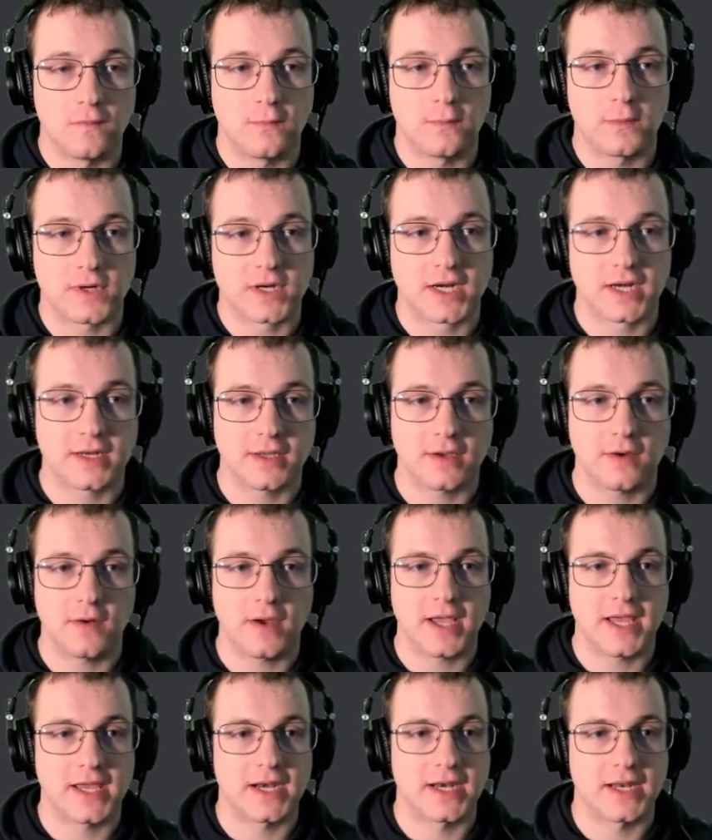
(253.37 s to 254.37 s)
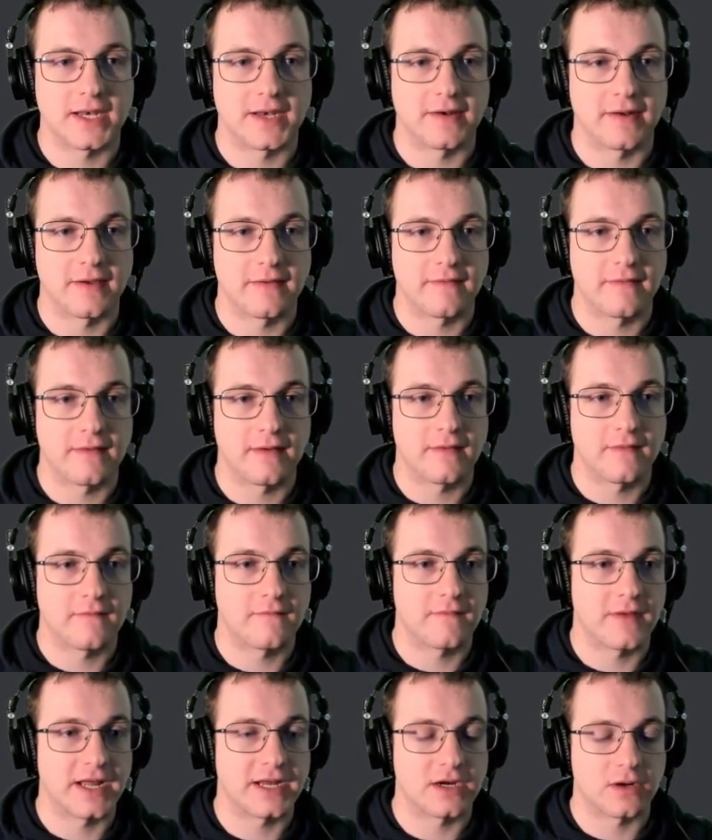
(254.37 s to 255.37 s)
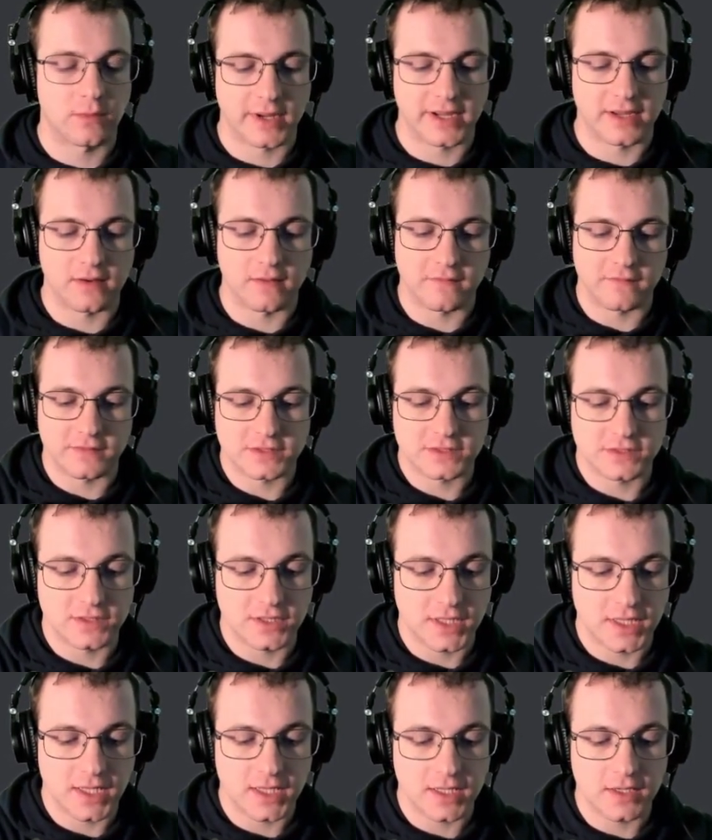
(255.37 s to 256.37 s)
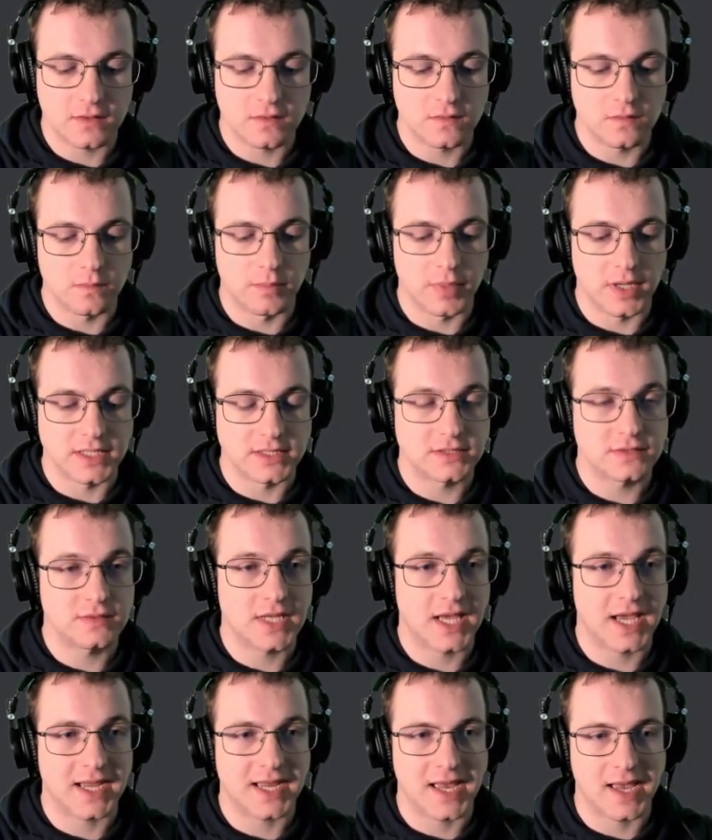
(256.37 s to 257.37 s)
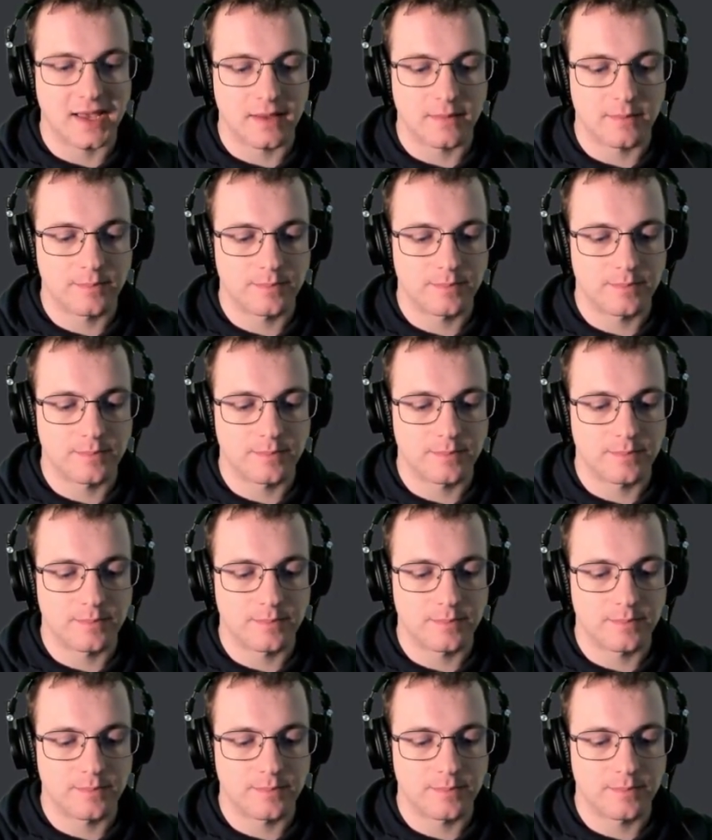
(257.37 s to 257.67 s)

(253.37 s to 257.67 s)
we're going to go ahead and find our way over to ubuntu.com.